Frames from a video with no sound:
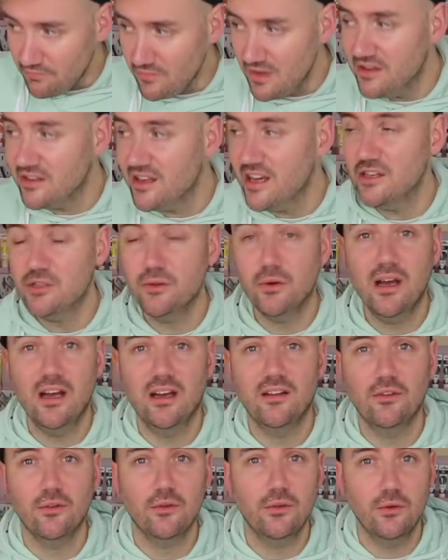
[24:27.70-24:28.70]
and get your
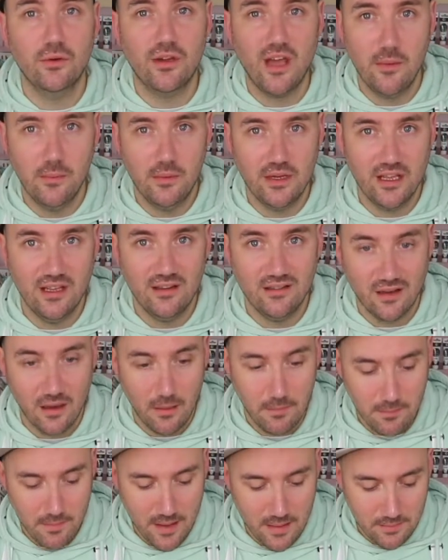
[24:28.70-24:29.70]
hands on your Kenwood Kids
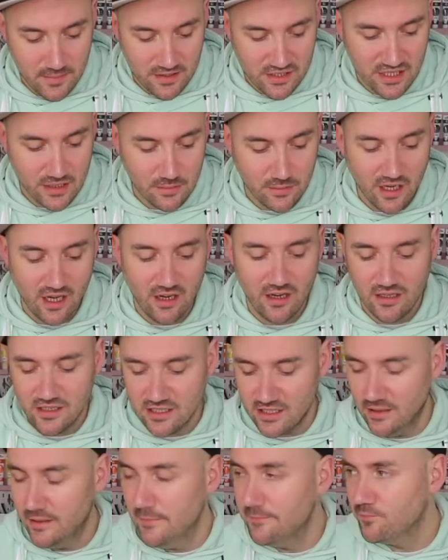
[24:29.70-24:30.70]
Club membership card.
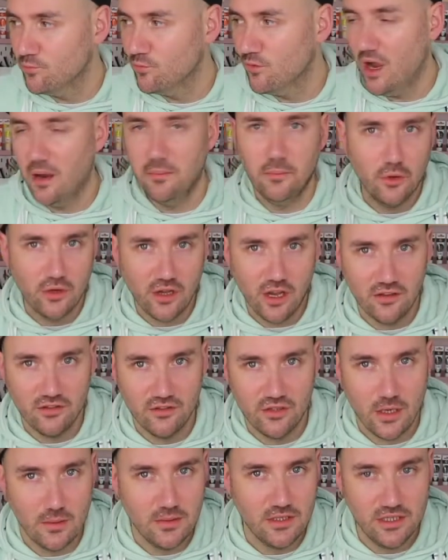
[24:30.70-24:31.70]
I'm not going to
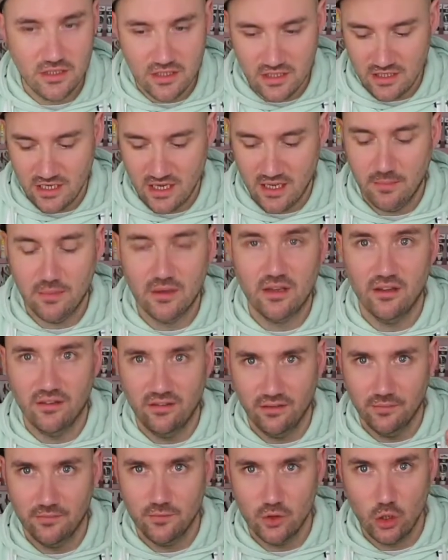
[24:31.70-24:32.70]
show it to you today
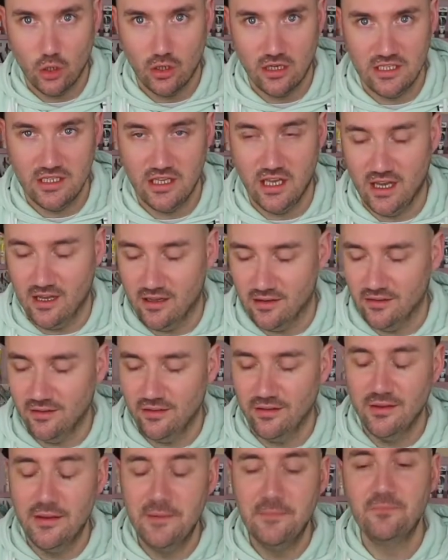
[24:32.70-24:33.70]
because chocolatey
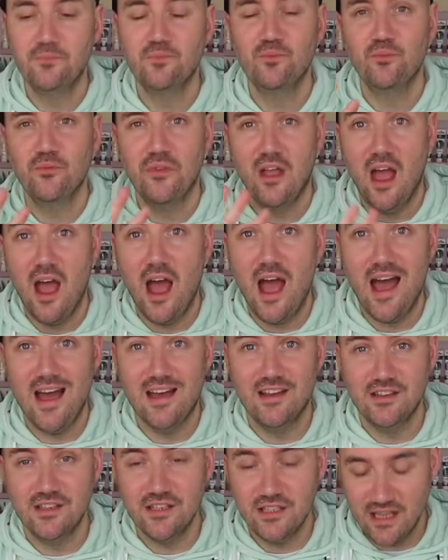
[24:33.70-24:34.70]
hands.
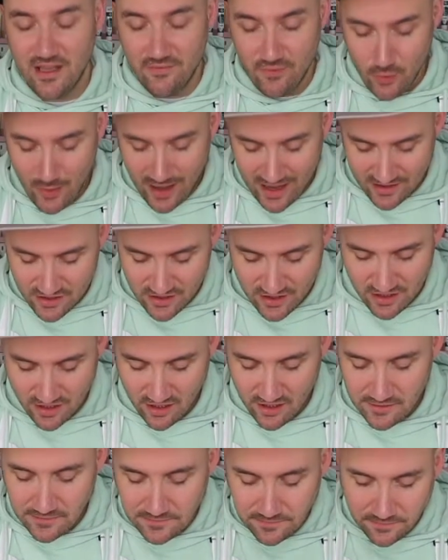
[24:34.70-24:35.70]
And if you
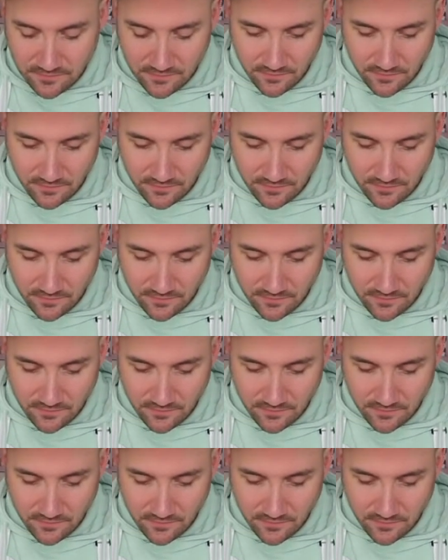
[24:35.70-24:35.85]
enter